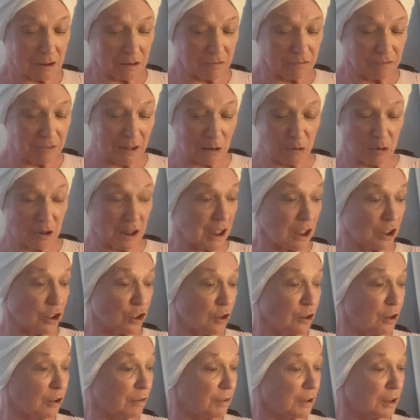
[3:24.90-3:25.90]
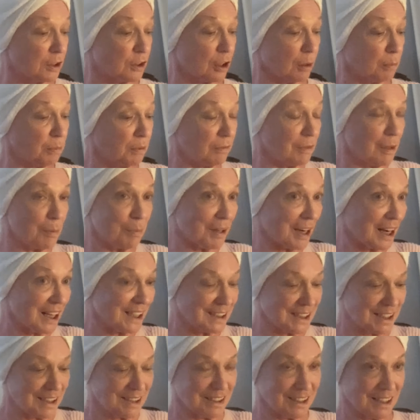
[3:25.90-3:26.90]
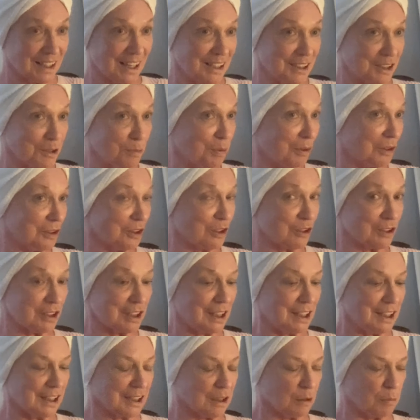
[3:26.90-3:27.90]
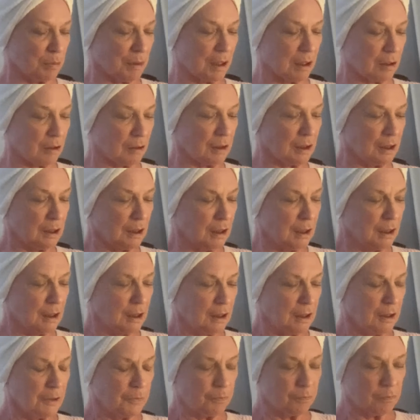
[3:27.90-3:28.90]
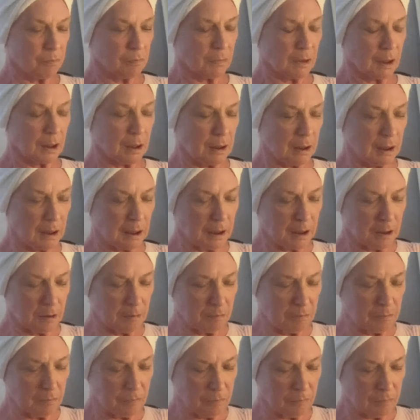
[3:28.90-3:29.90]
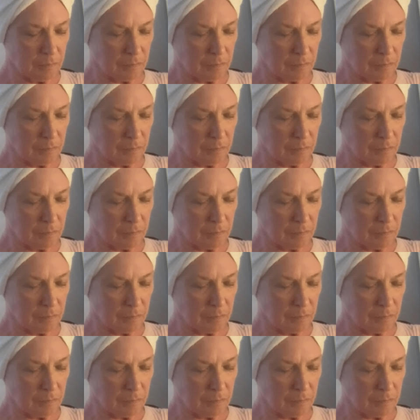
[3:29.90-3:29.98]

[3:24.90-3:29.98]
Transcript: foundation over the top of it but I tend to like to put just a little bit on um,